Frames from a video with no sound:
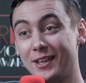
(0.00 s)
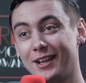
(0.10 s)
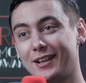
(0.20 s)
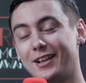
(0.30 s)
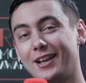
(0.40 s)

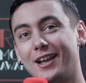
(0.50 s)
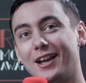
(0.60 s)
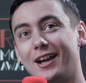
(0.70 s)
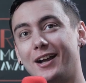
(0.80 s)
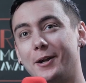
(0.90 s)
Yeah,
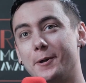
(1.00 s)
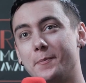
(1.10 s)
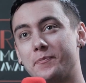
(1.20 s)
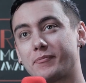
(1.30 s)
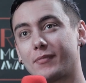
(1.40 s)

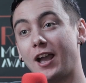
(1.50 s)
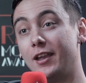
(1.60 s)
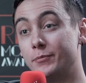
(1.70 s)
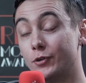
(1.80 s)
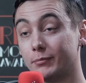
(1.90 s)
um,
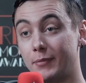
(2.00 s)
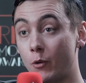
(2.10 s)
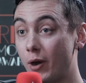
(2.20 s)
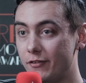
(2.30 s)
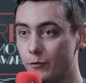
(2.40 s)
I brought my
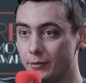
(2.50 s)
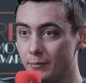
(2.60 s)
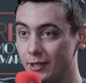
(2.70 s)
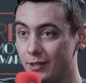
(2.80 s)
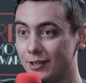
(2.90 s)
wife with
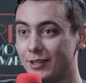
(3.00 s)
me.